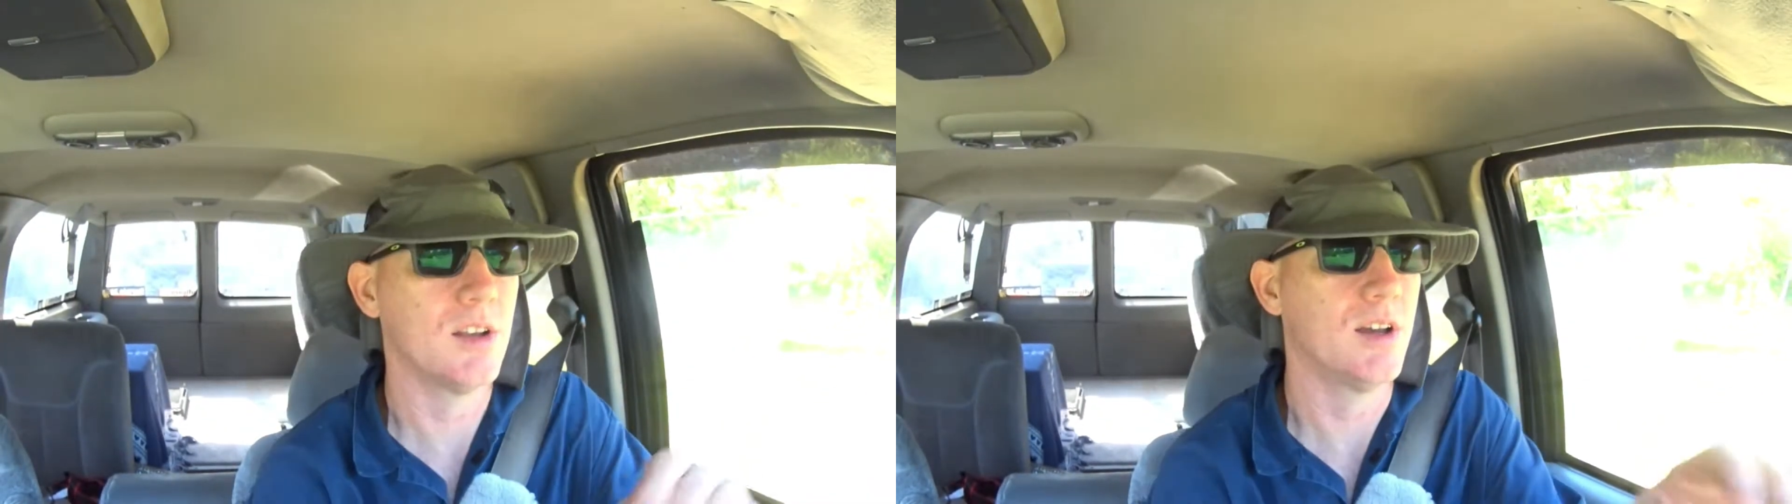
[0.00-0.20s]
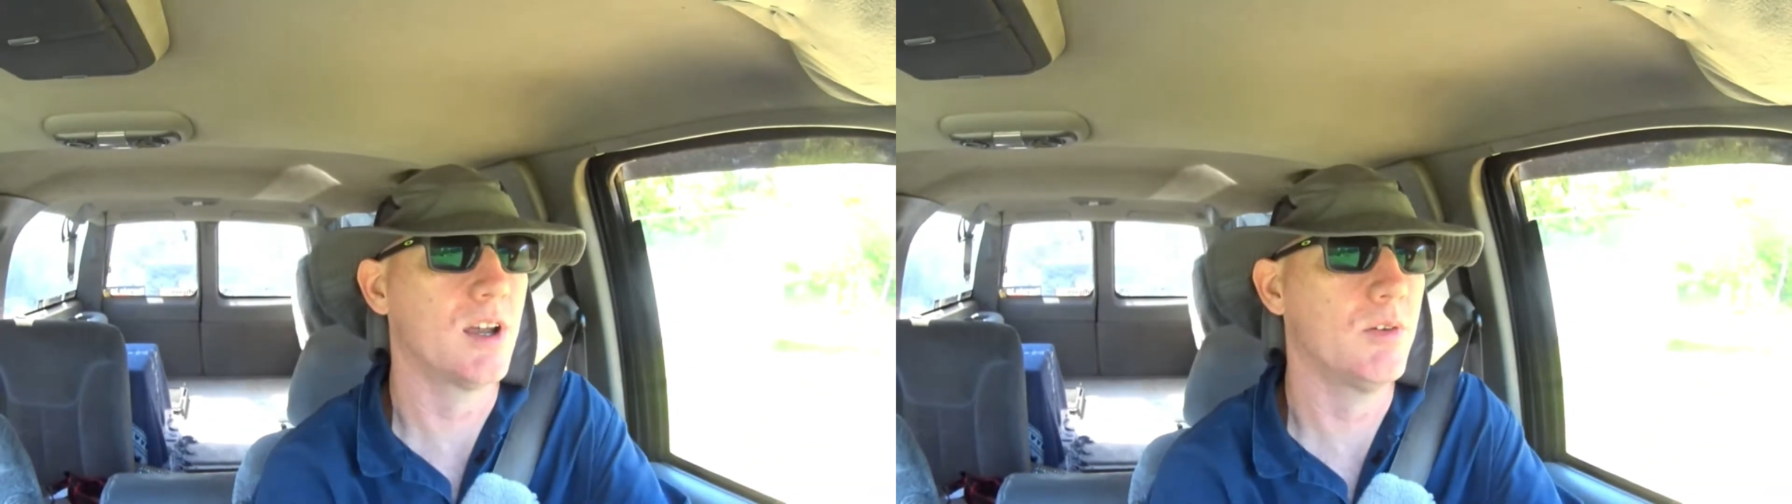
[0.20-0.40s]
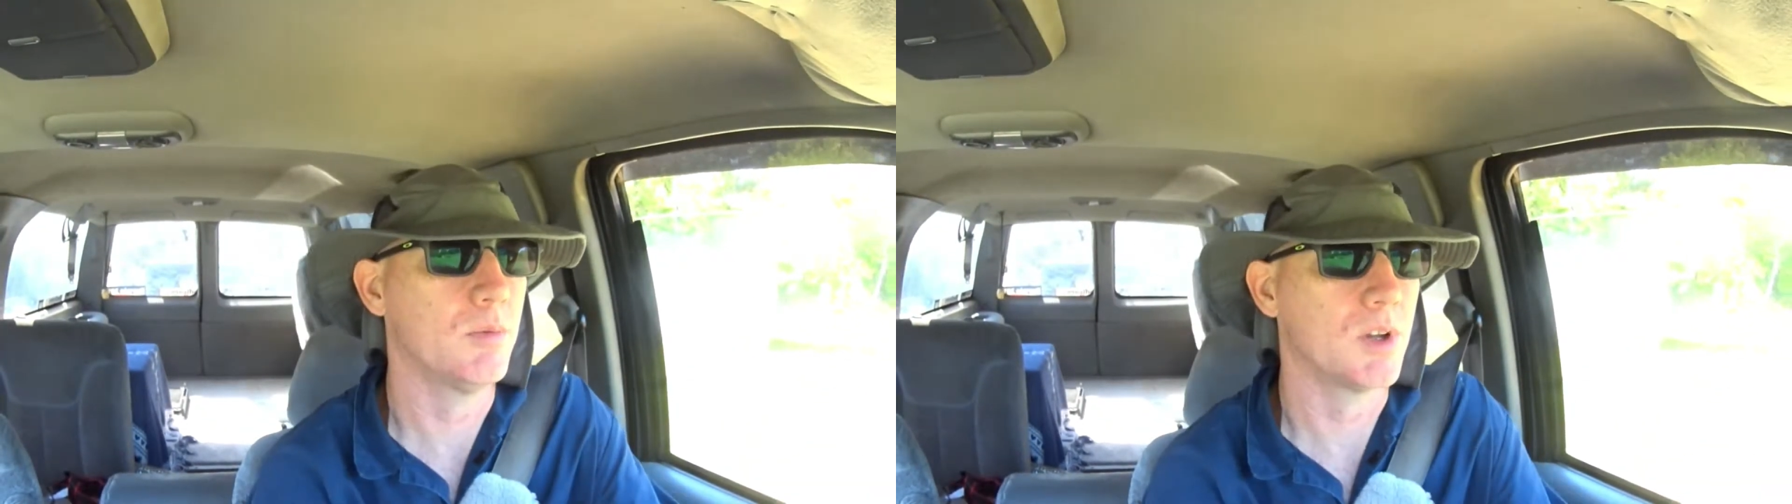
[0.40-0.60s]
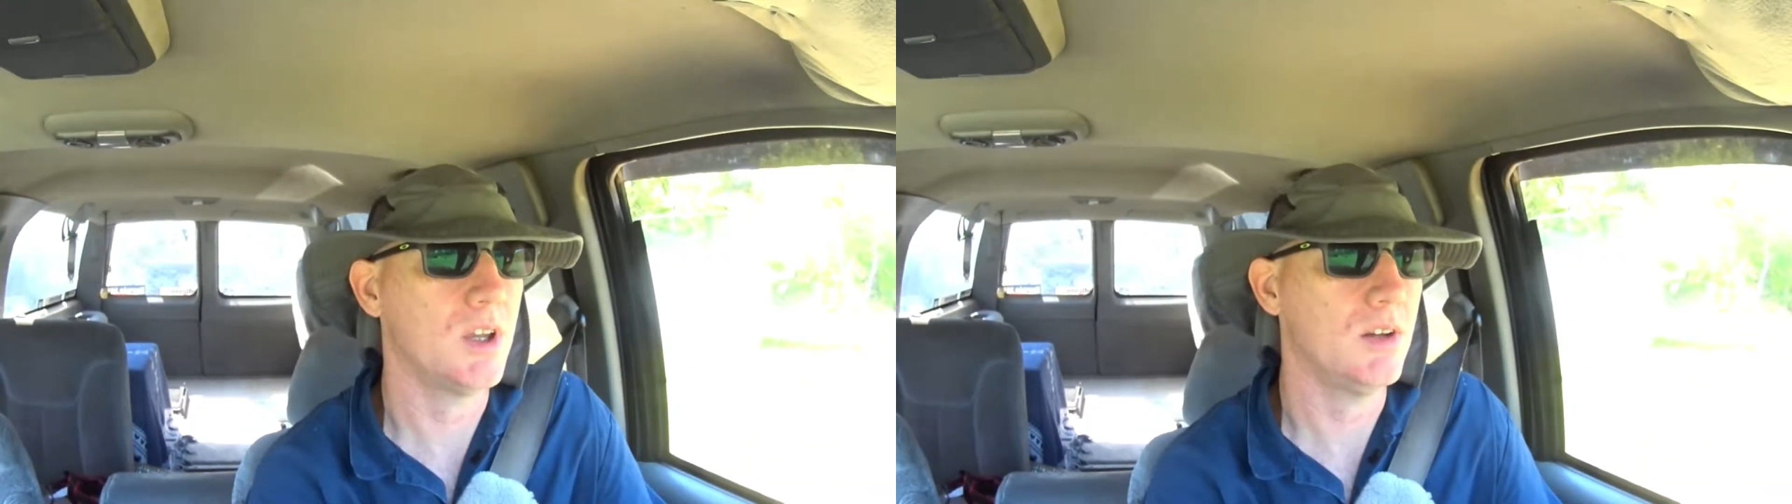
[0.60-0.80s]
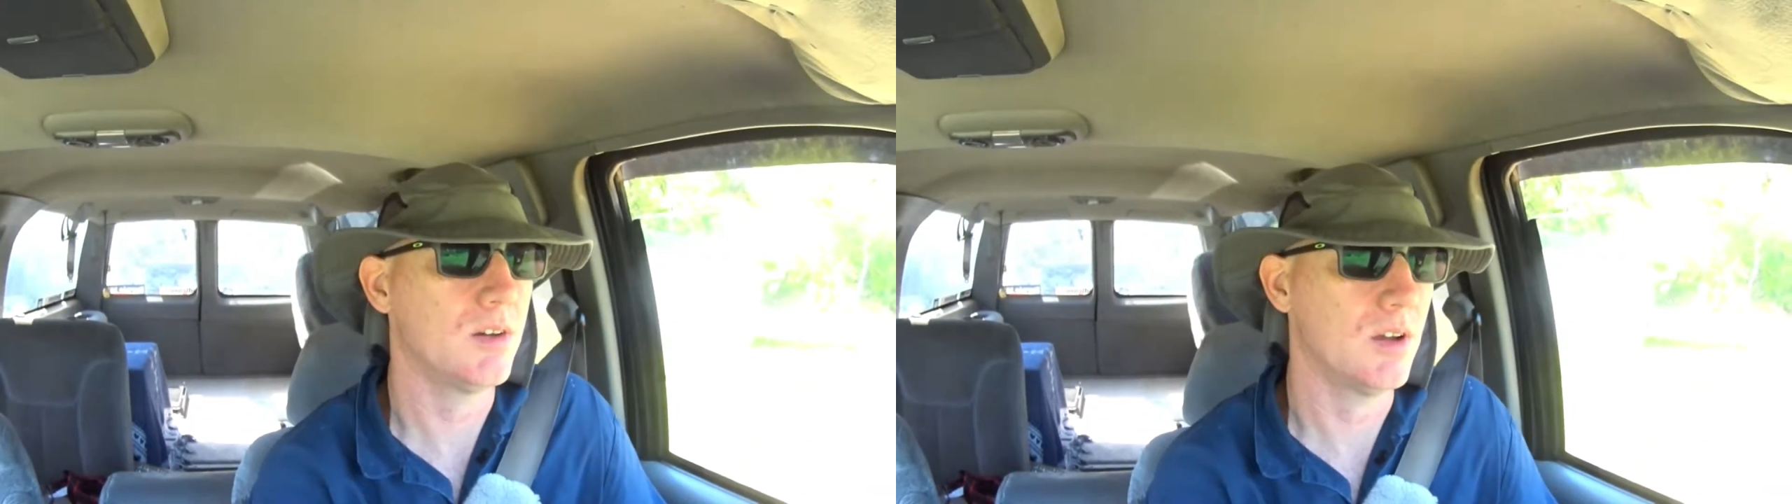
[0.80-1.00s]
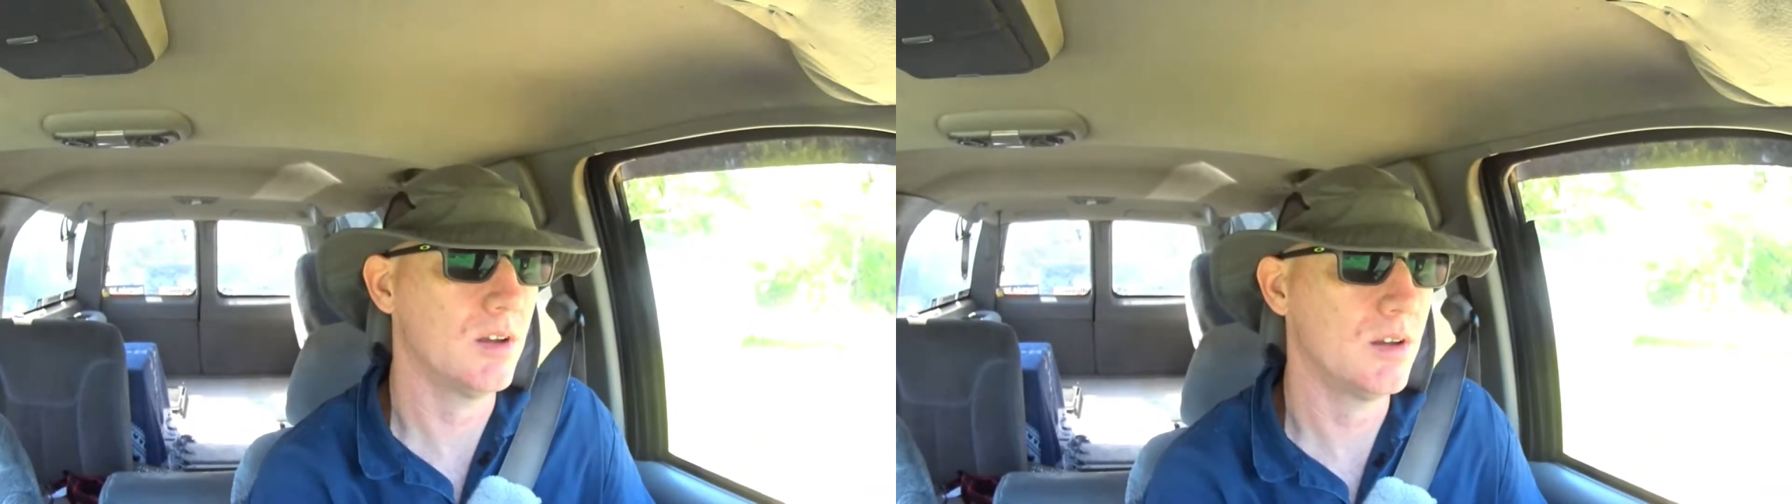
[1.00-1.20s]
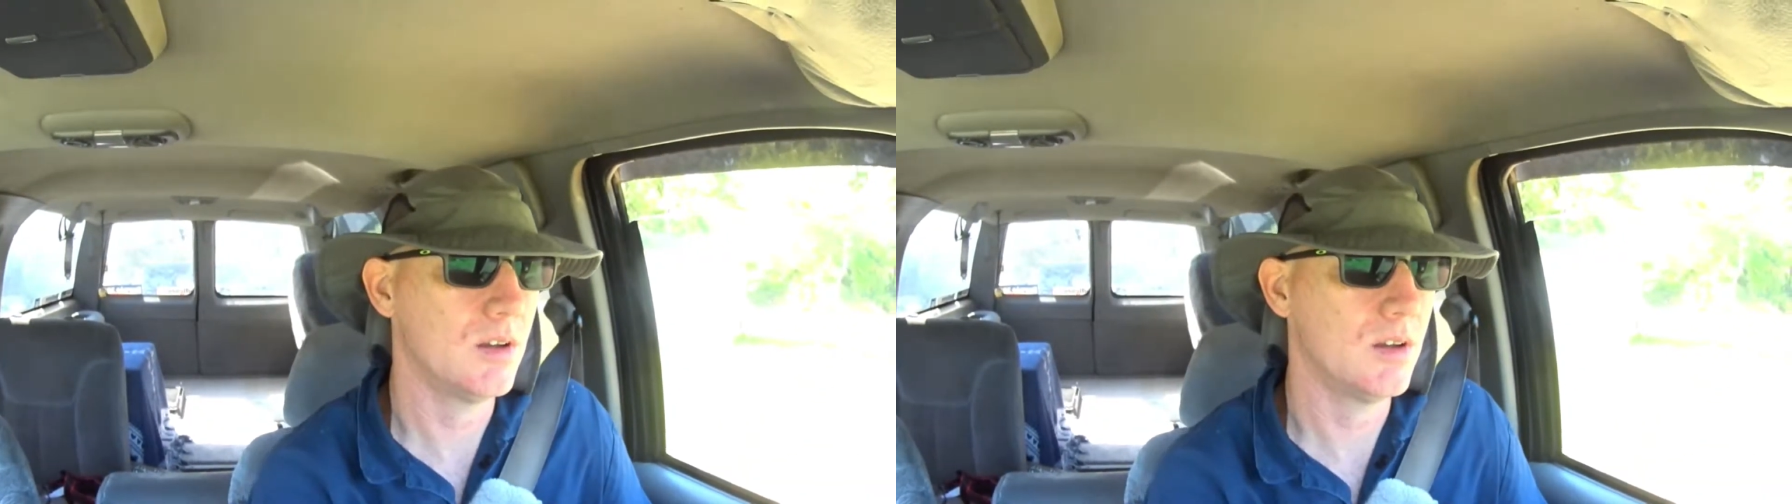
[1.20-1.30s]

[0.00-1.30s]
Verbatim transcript: I got one on my keychain.